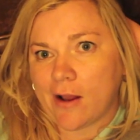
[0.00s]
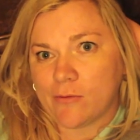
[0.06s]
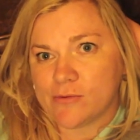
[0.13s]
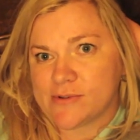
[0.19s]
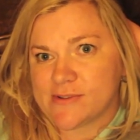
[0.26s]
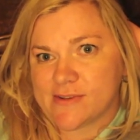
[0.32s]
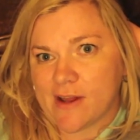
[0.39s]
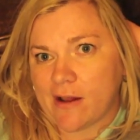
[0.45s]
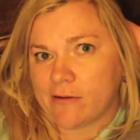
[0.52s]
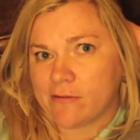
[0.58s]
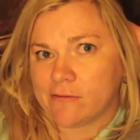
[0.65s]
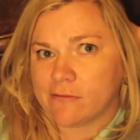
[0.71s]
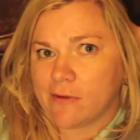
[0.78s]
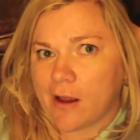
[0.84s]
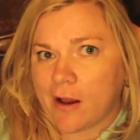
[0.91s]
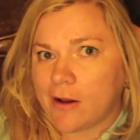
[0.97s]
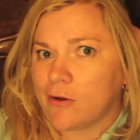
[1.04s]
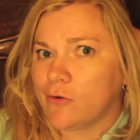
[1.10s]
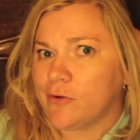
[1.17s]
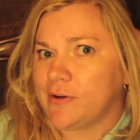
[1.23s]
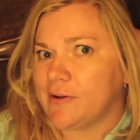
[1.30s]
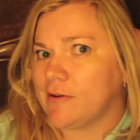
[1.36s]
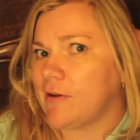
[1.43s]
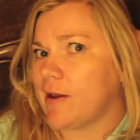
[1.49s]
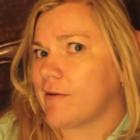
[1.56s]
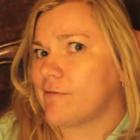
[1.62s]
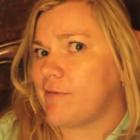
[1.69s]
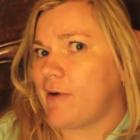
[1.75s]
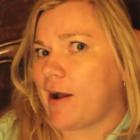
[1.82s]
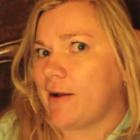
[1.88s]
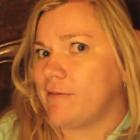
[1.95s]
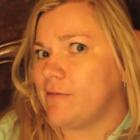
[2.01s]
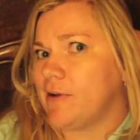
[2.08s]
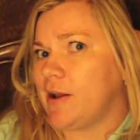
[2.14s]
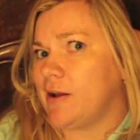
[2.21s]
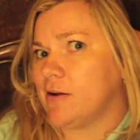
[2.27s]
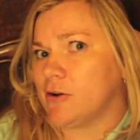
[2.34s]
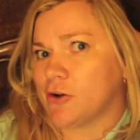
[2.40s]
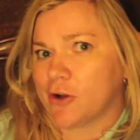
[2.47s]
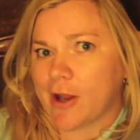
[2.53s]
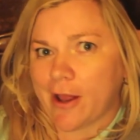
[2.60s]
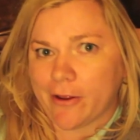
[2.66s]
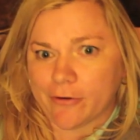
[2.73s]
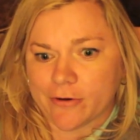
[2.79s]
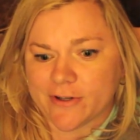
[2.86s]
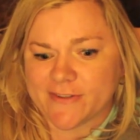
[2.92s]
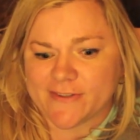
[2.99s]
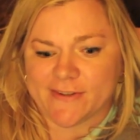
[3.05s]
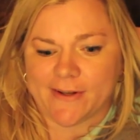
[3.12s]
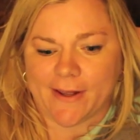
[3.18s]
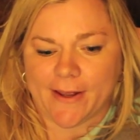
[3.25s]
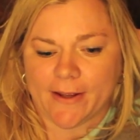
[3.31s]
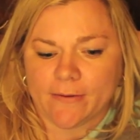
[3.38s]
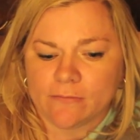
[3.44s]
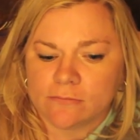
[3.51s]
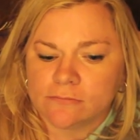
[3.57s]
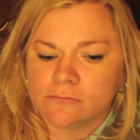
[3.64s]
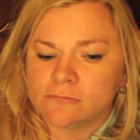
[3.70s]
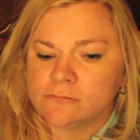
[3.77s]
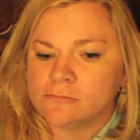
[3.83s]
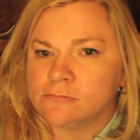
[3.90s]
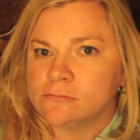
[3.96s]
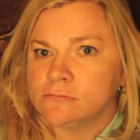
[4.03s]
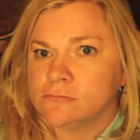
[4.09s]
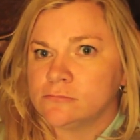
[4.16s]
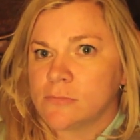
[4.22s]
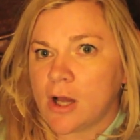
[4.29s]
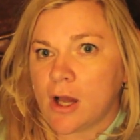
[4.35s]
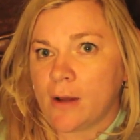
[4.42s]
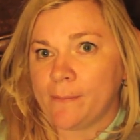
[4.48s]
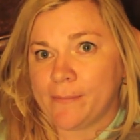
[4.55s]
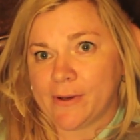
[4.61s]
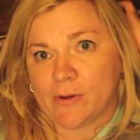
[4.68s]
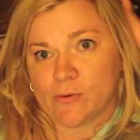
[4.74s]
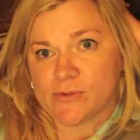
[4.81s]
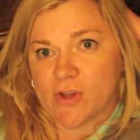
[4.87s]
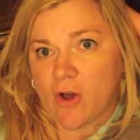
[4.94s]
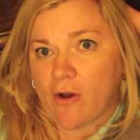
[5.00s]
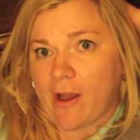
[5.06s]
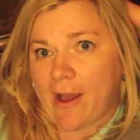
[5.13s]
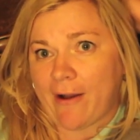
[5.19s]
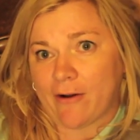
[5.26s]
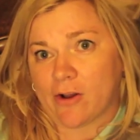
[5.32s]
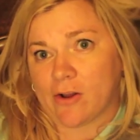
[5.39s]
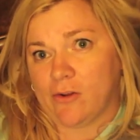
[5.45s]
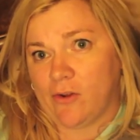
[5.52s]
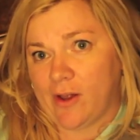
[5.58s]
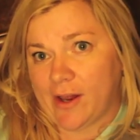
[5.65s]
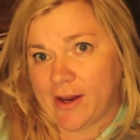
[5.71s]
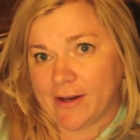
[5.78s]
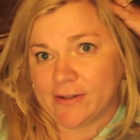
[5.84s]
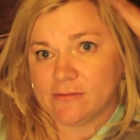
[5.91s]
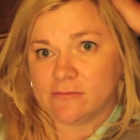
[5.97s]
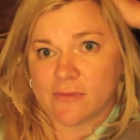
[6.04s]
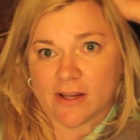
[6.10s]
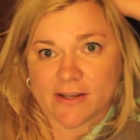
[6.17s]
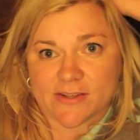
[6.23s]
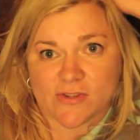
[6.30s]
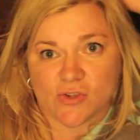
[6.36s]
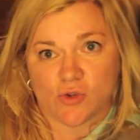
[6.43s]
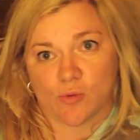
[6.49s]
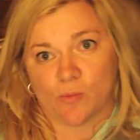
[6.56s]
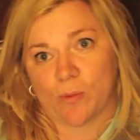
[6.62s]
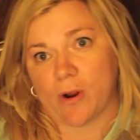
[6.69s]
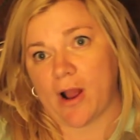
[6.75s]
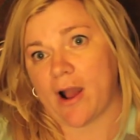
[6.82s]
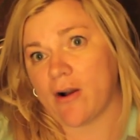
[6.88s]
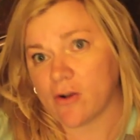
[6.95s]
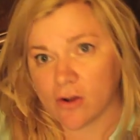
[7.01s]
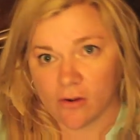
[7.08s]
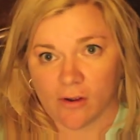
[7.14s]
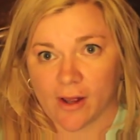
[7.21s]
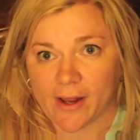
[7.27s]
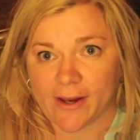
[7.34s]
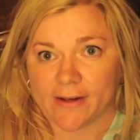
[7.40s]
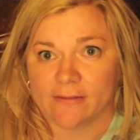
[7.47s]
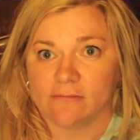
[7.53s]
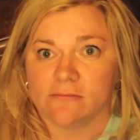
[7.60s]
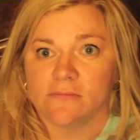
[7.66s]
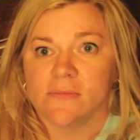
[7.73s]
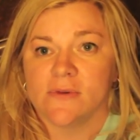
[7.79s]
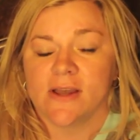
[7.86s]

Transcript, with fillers: only did like 500-800 calories a day. But it was all alkaline, like super alkaline.